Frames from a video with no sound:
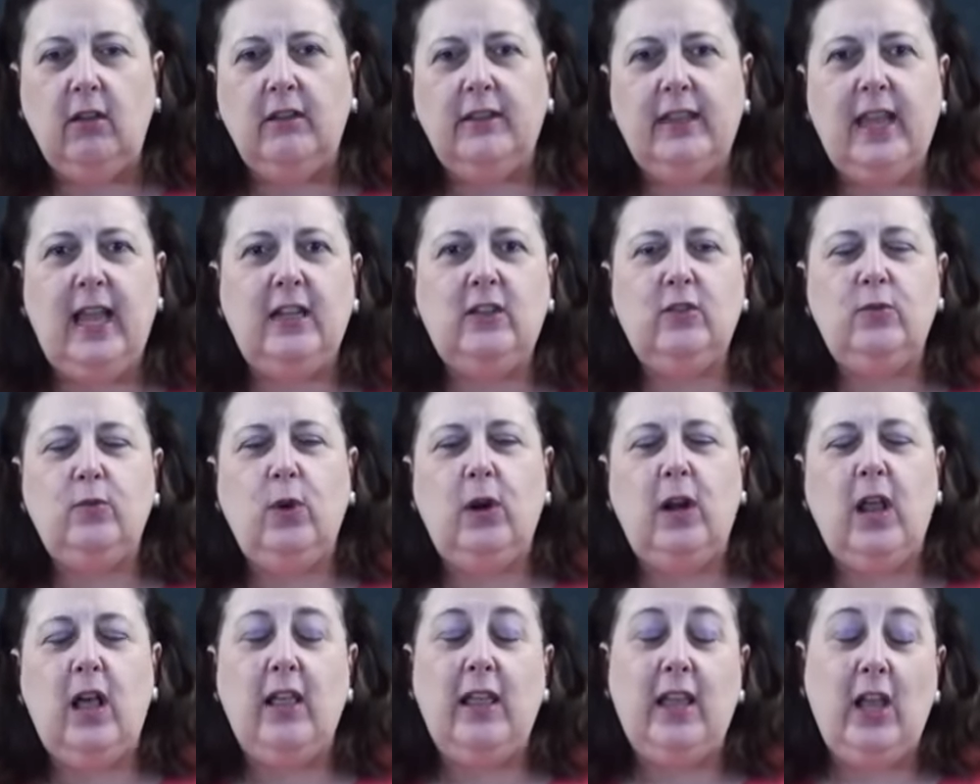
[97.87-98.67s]
And that's
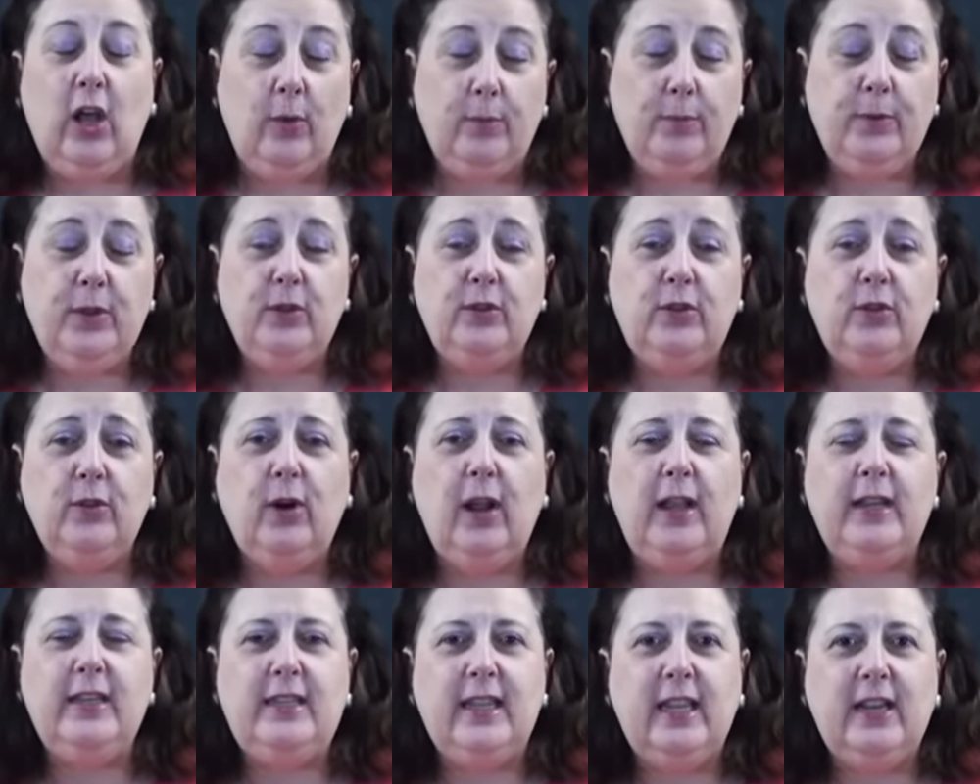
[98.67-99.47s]
what I'll help you to
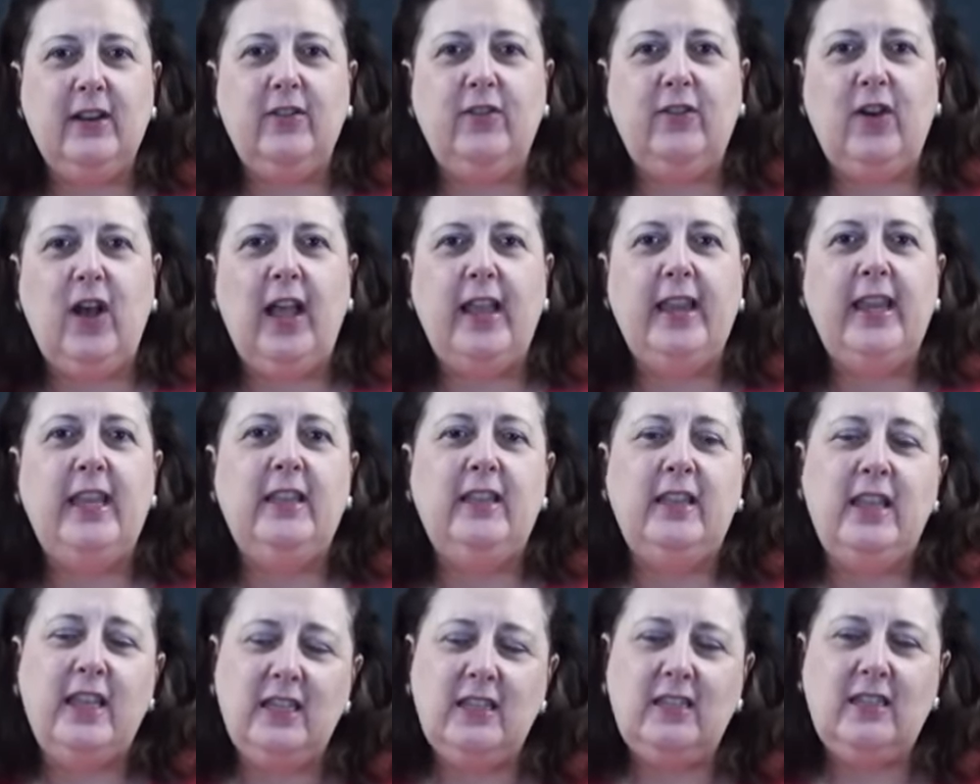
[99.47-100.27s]
identify
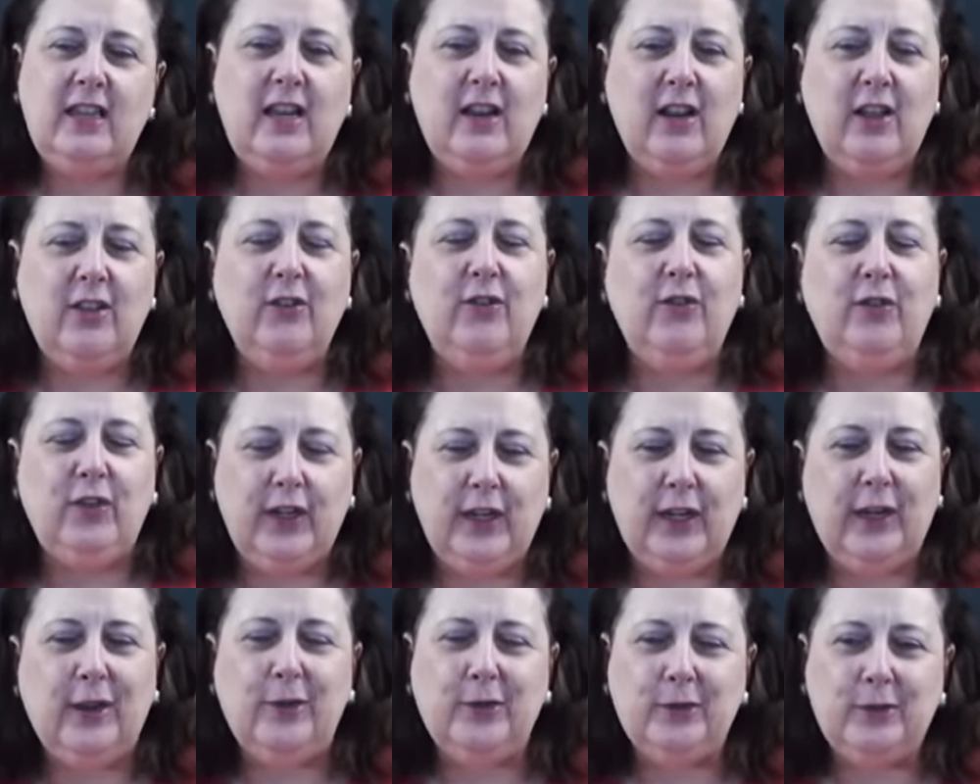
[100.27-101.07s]
in this and other
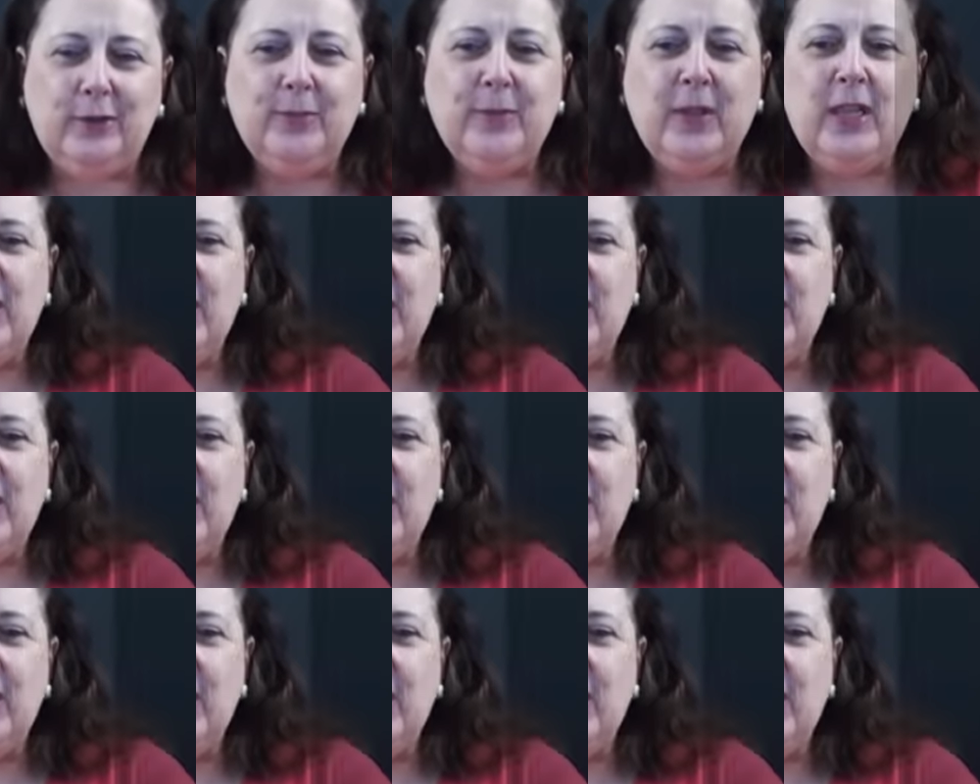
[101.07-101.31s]
videos.